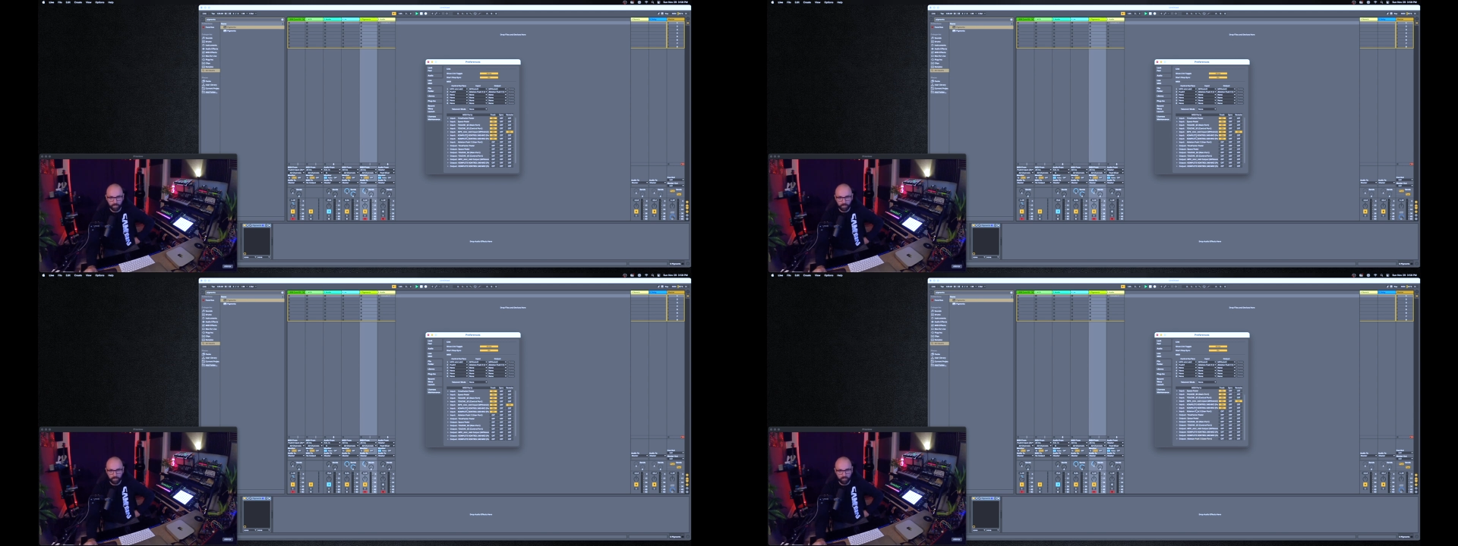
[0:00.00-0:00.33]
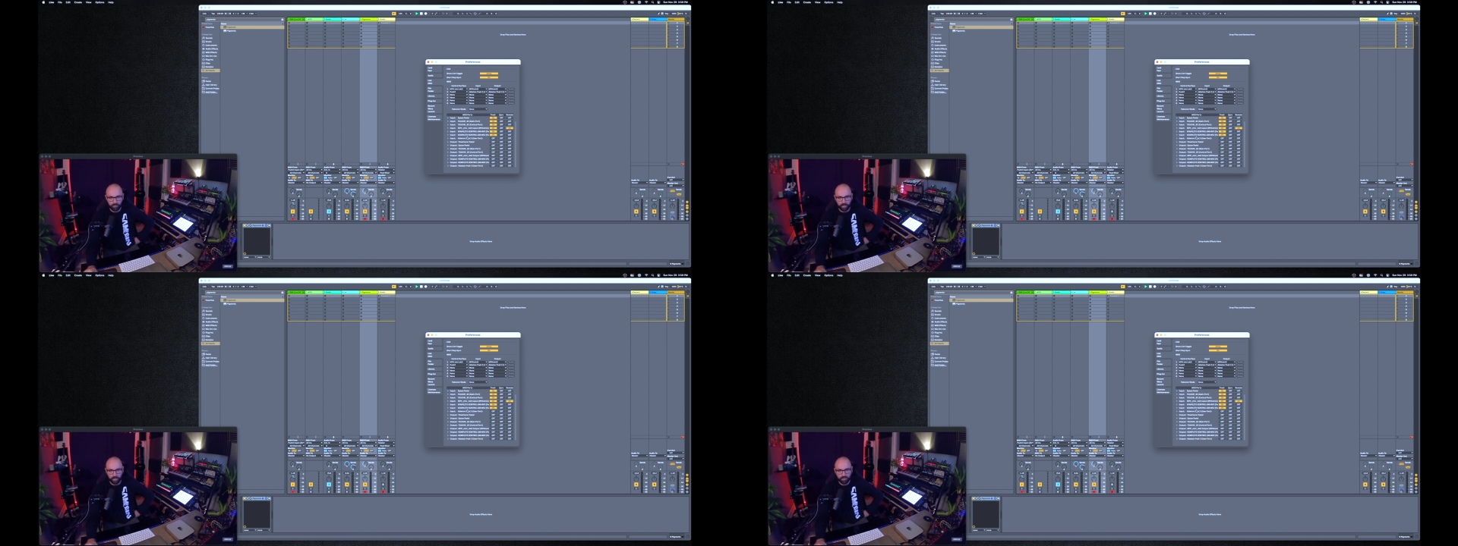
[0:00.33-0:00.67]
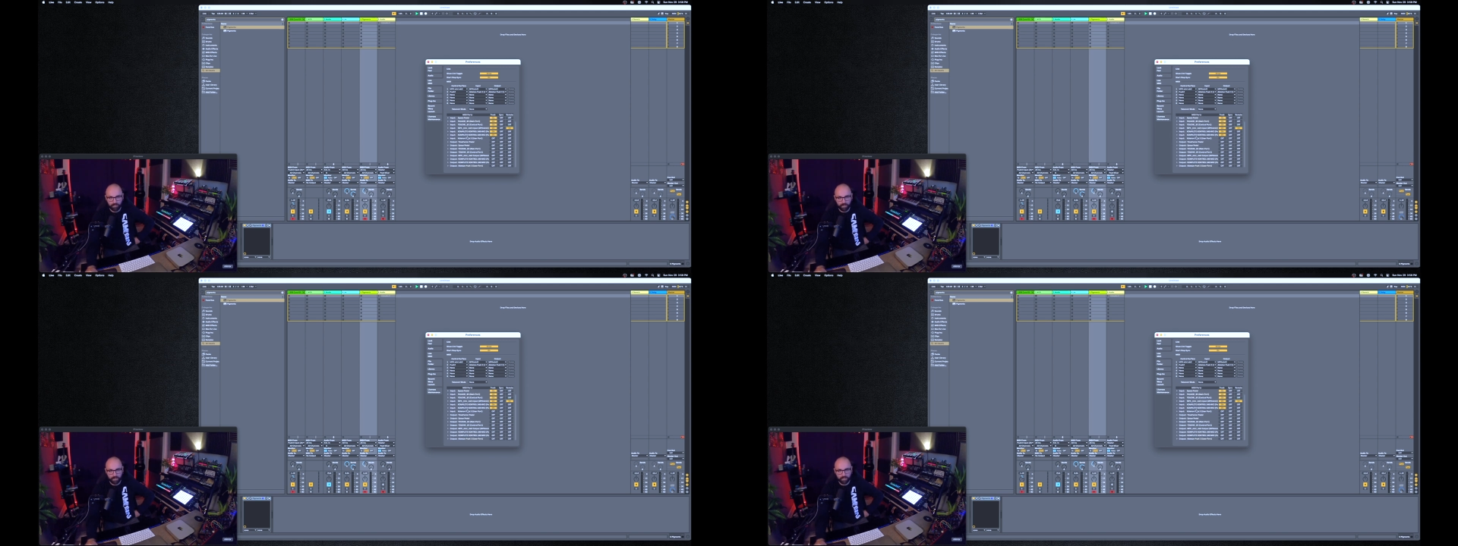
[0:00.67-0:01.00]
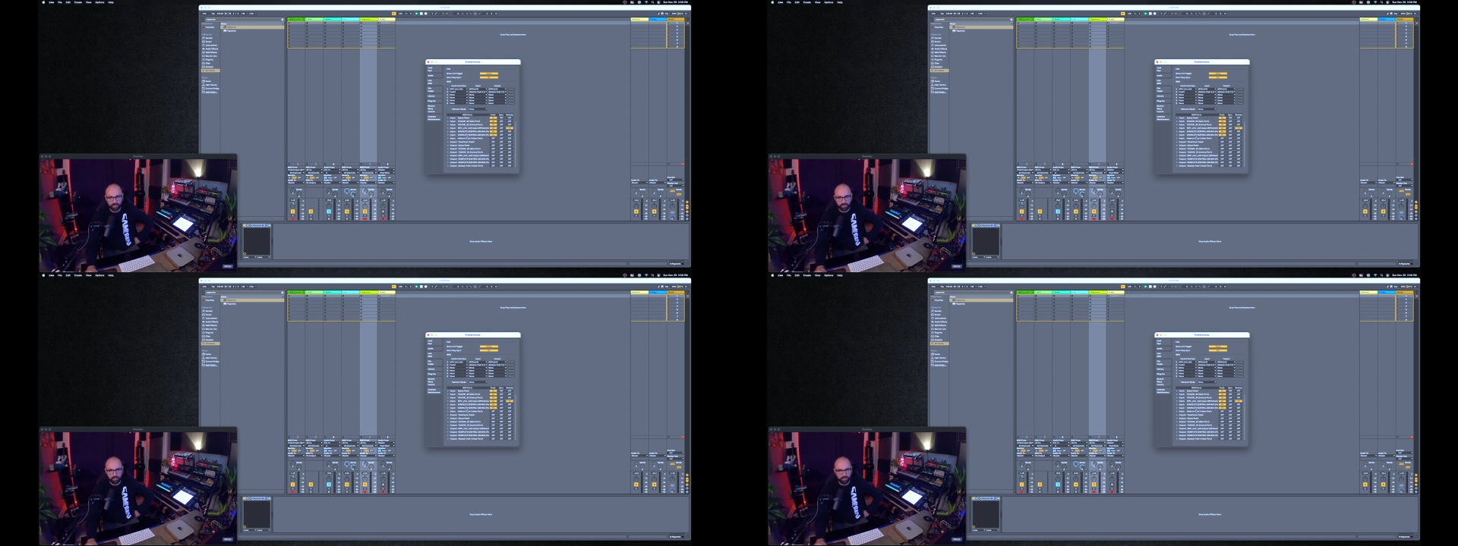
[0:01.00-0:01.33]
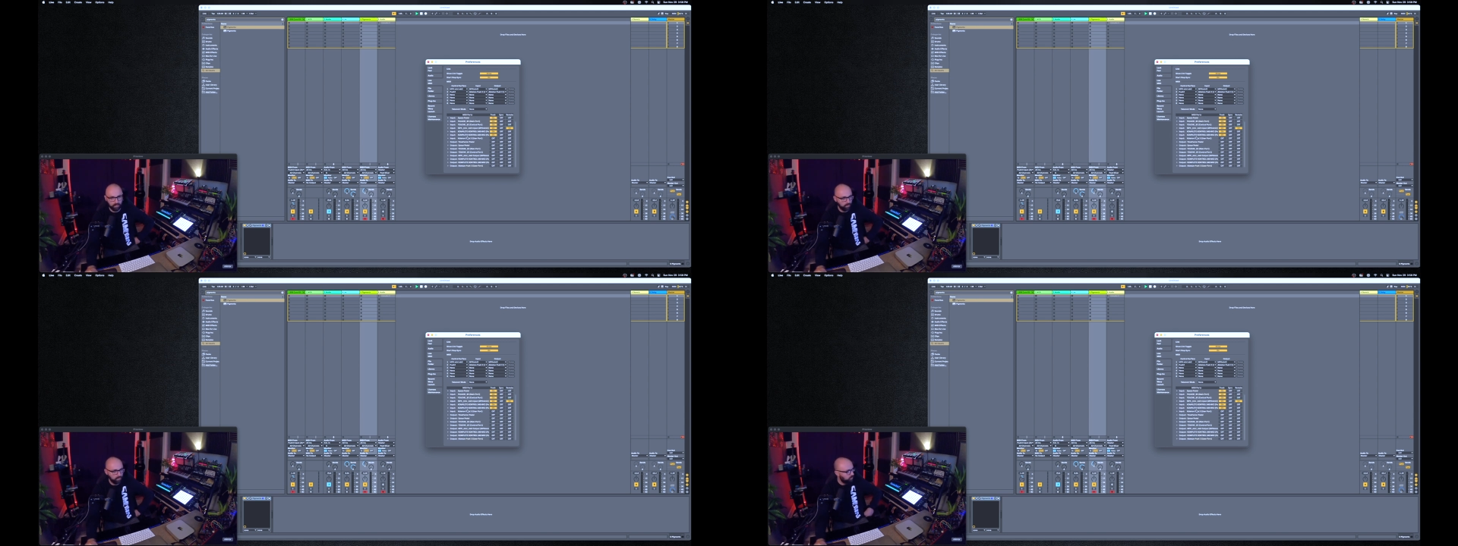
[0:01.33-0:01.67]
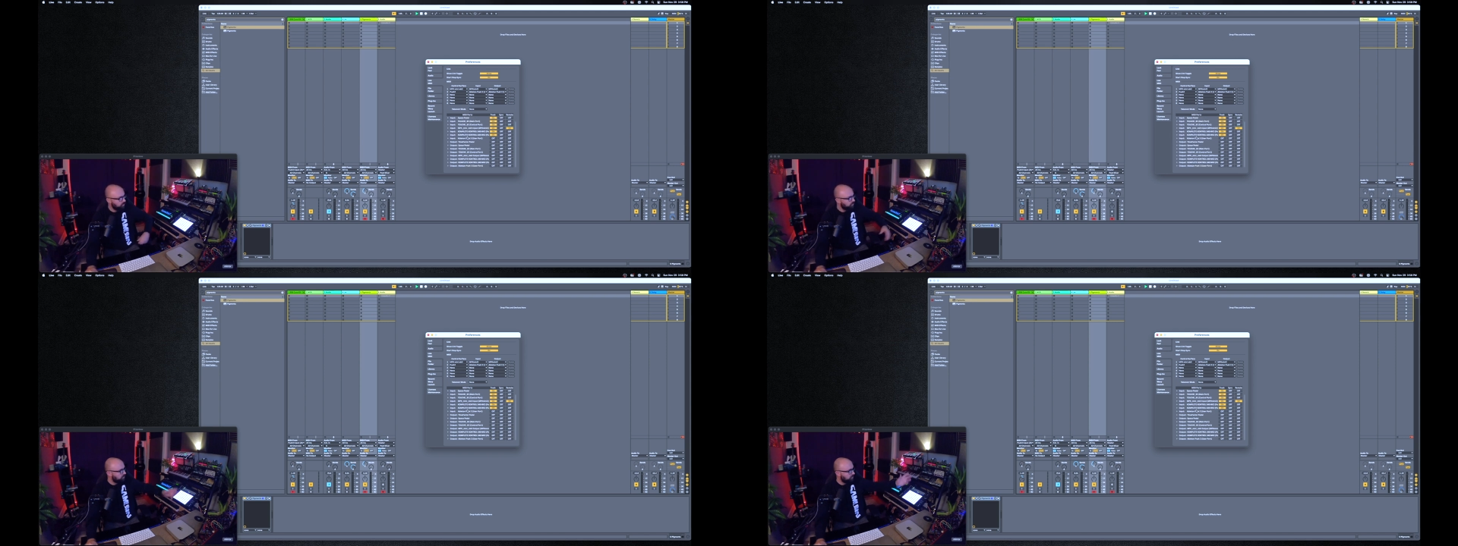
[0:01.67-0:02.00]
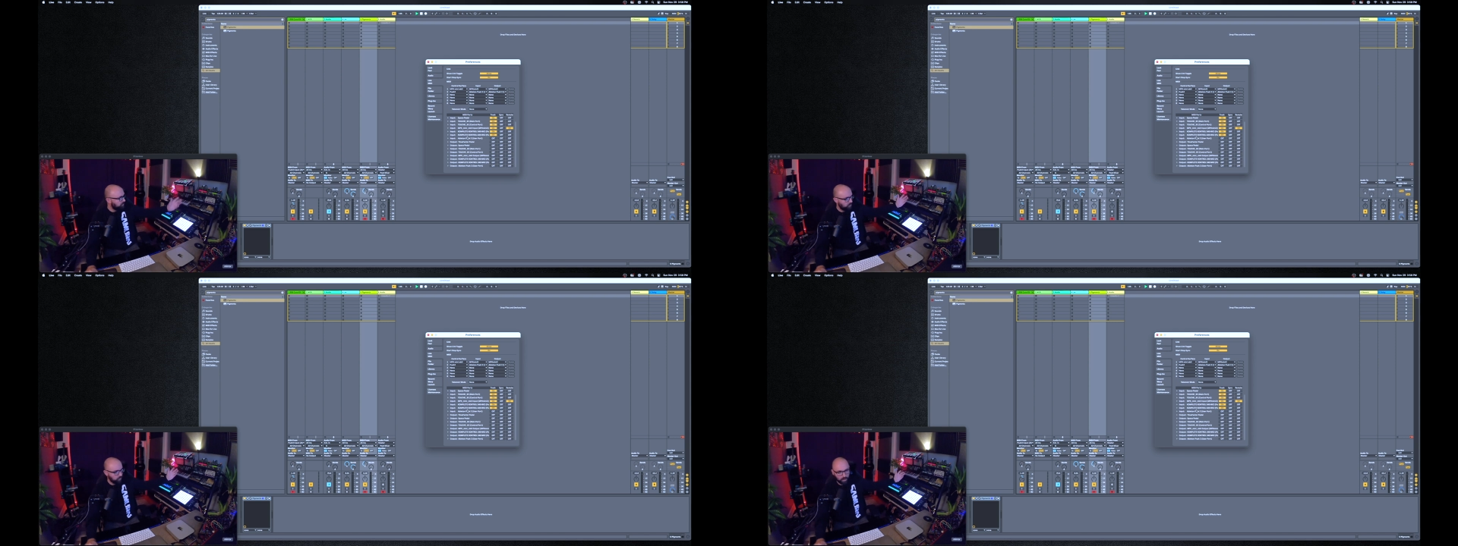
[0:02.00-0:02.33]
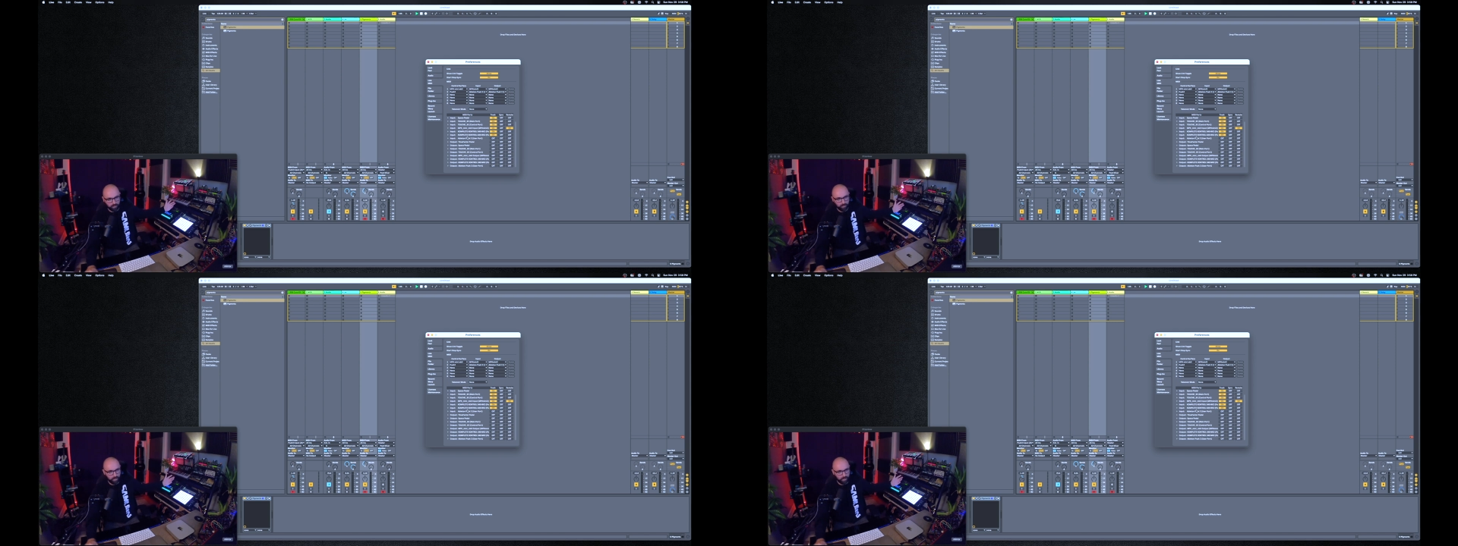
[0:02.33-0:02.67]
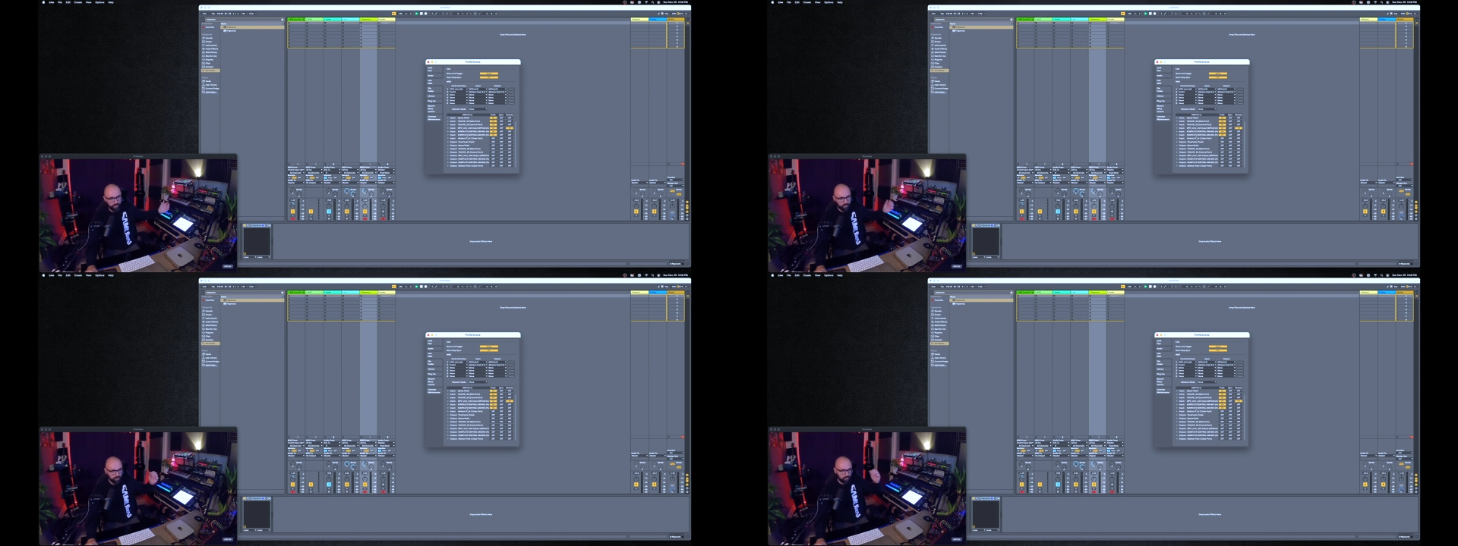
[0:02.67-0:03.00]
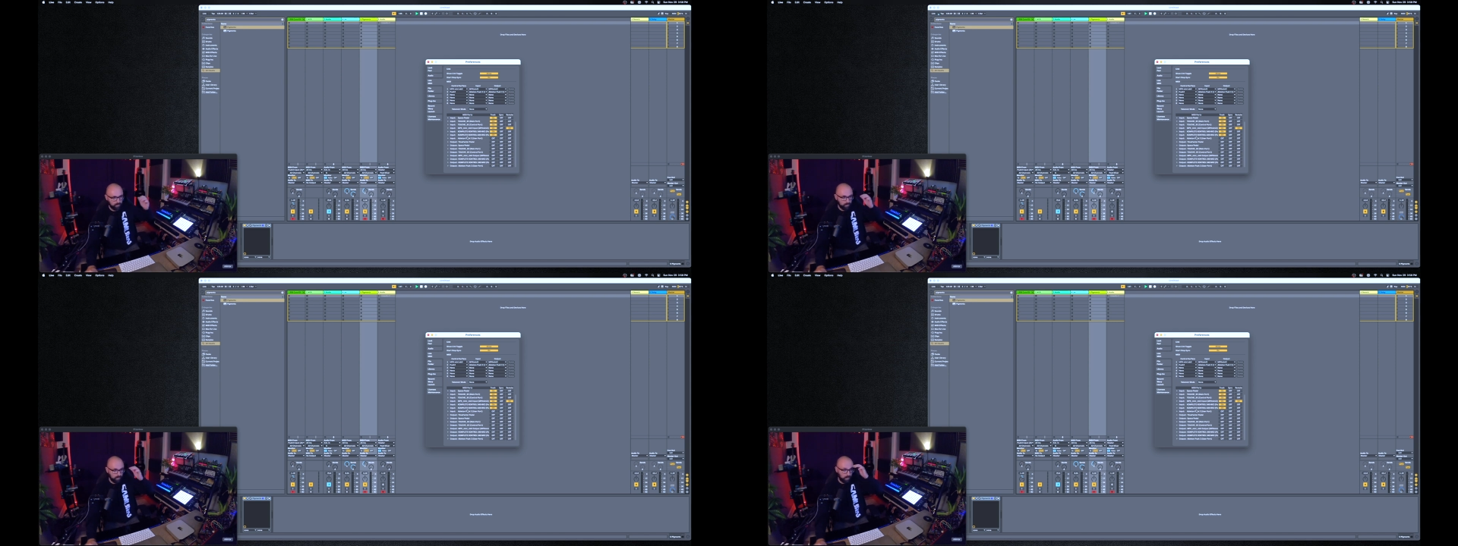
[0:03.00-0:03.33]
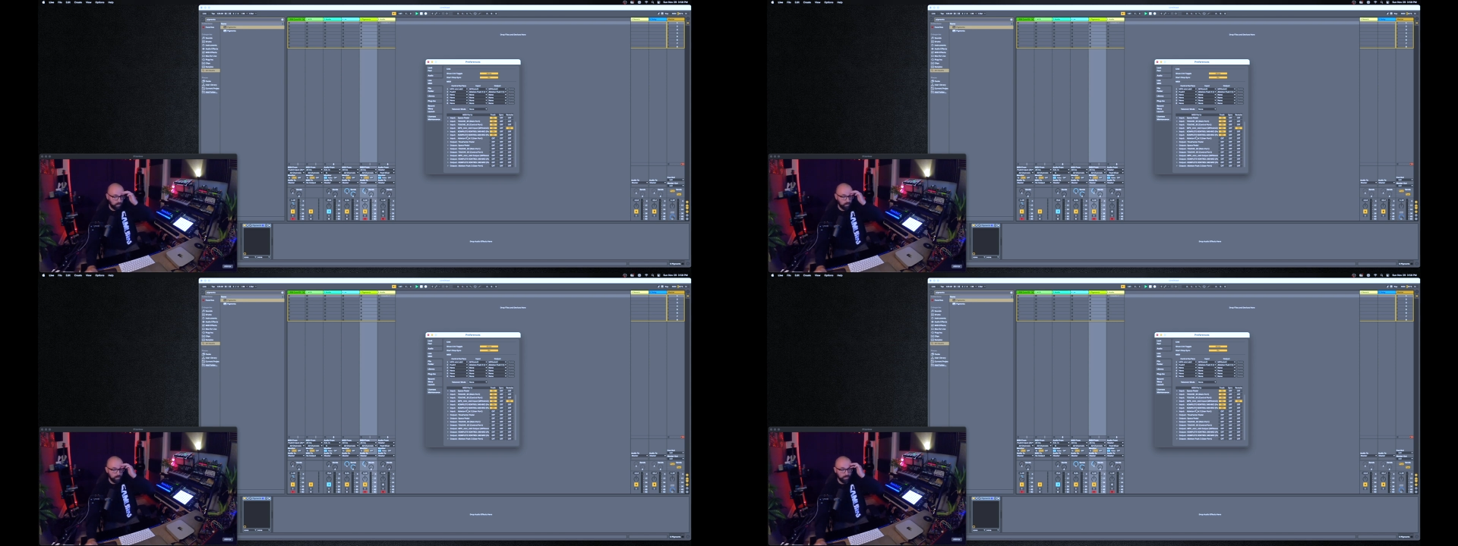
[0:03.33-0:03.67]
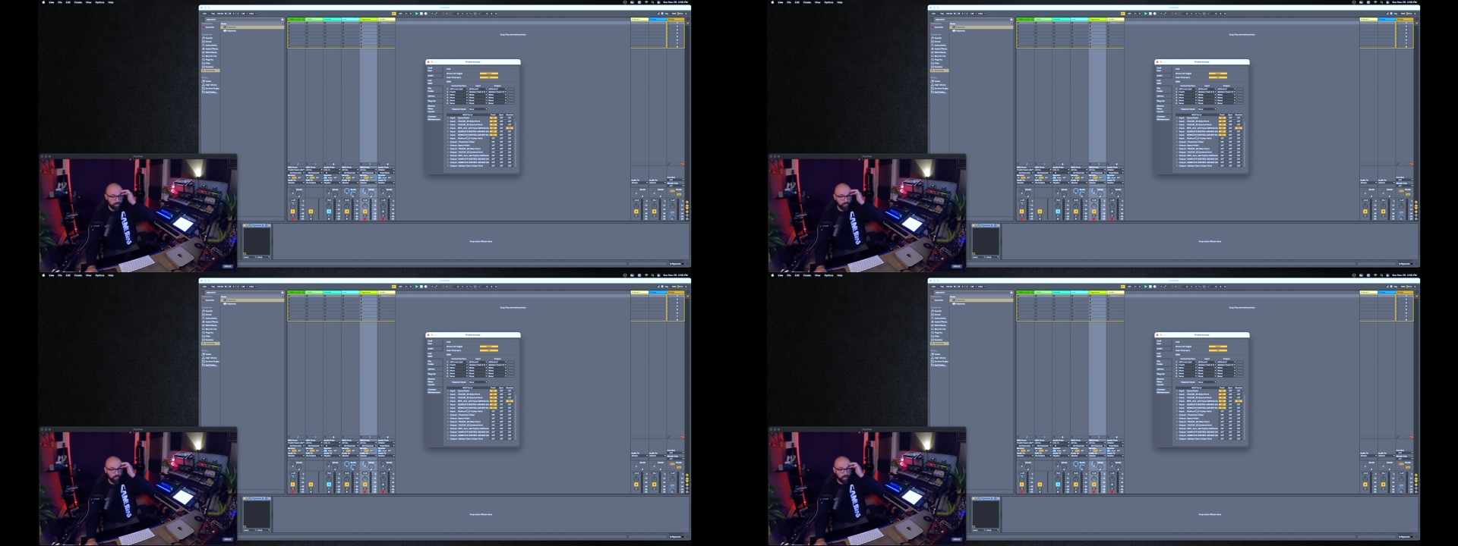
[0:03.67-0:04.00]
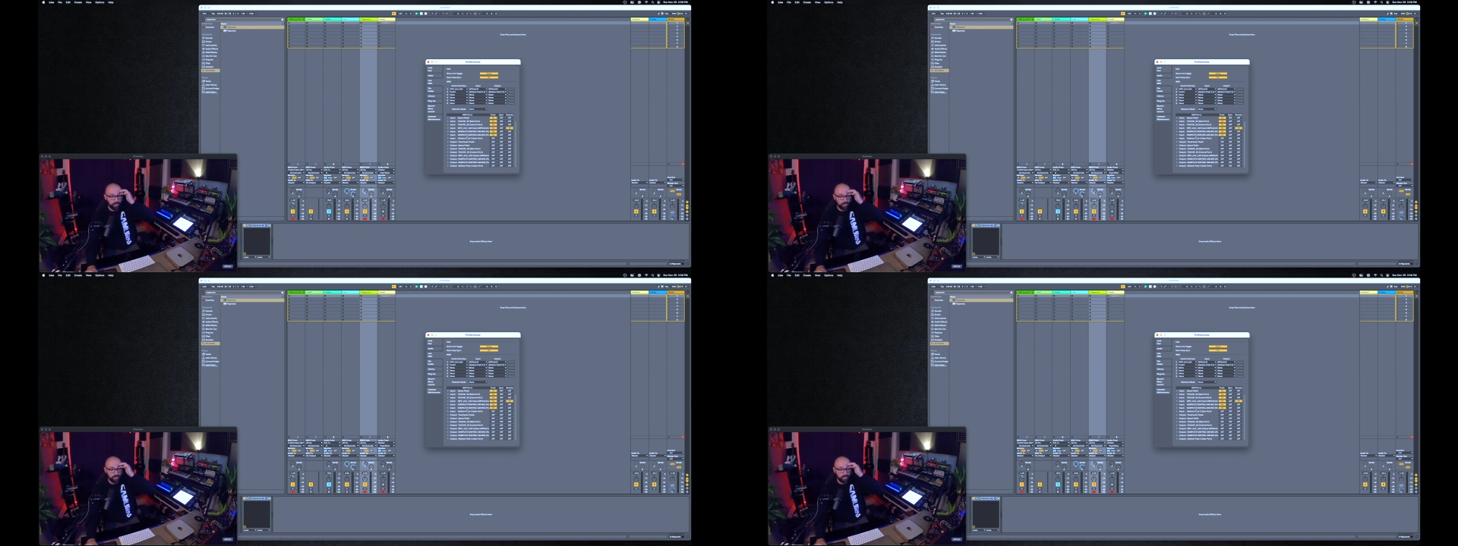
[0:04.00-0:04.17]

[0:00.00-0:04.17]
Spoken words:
Nobody's mouth can be seen.